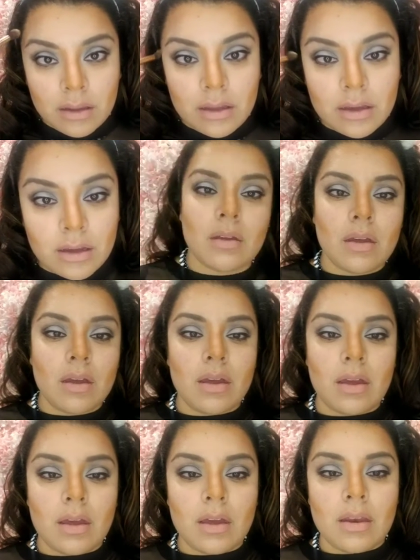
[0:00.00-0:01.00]
Here.
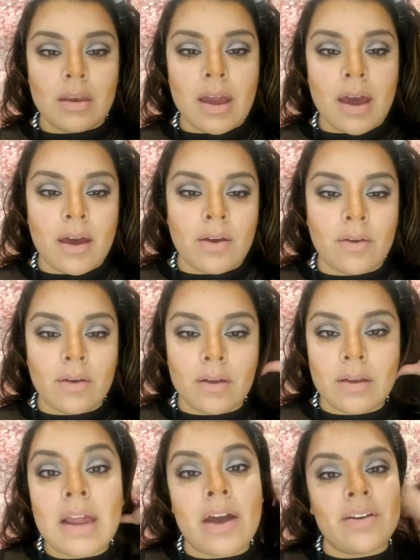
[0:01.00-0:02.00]
Now
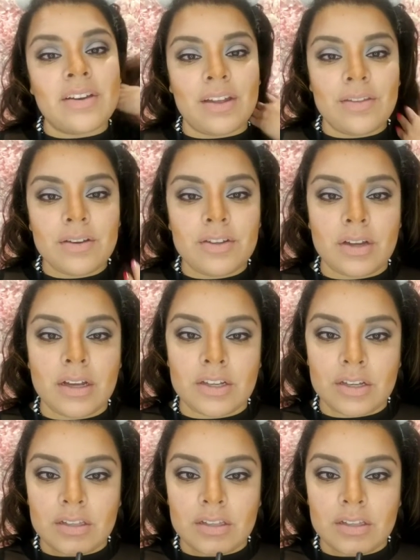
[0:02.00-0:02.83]
another trick,